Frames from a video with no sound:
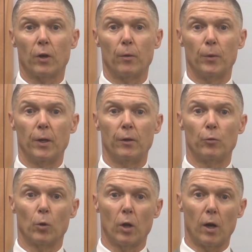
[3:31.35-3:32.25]

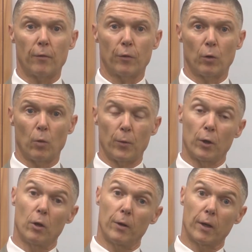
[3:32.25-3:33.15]
companies will offer what we
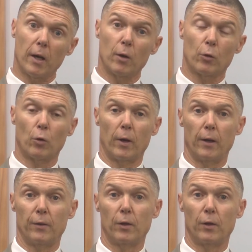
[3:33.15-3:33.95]
call an account credit.